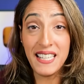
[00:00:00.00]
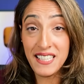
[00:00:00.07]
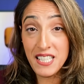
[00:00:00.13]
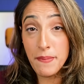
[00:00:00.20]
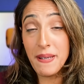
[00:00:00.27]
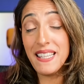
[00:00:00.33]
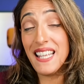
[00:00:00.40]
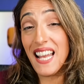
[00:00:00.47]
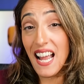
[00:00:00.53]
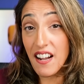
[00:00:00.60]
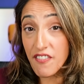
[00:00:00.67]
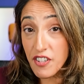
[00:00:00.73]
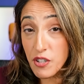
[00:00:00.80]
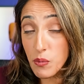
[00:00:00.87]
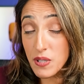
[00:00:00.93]
That doesn't mean that
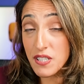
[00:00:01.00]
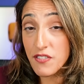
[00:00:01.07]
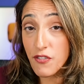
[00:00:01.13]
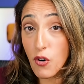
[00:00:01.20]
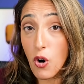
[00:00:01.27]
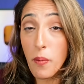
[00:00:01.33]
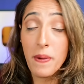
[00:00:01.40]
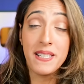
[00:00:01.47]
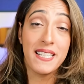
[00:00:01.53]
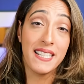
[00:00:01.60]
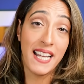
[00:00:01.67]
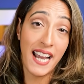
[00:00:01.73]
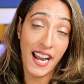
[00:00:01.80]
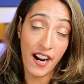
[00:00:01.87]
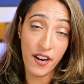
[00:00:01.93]
everyone's form is
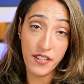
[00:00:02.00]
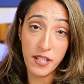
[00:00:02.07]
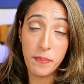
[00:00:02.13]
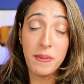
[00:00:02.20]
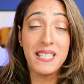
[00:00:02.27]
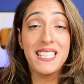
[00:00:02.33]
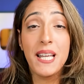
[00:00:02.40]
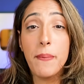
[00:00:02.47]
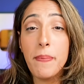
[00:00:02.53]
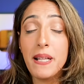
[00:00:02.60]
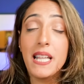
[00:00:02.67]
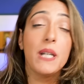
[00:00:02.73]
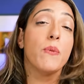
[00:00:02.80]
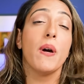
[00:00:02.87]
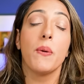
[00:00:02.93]
inherited, but
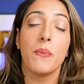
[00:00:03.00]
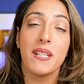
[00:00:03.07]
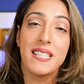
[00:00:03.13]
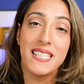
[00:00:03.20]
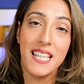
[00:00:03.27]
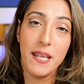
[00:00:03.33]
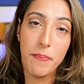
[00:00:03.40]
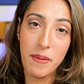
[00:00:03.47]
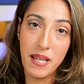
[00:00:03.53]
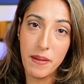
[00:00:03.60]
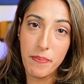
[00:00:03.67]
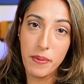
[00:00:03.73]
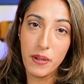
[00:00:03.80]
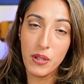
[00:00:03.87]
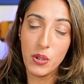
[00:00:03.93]
typically when we see
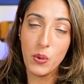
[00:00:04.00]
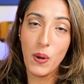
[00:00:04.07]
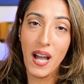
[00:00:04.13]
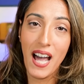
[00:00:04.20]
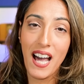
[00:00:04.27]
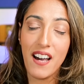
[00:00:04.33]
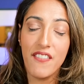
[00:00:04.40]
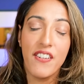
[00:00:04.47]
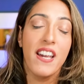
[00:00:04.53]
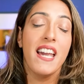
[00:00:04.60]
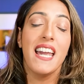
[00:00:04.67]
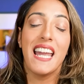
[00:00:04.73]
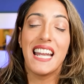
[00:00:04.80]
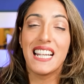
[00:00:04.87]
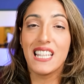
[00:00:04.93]
people who have
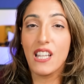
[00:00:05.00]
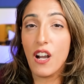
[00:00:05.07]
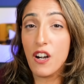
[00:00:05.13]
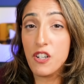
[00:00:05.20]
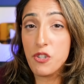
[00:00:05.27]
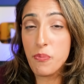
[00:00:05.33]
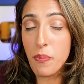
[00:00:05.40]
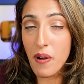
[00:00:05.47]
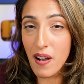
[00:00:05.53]
enlarged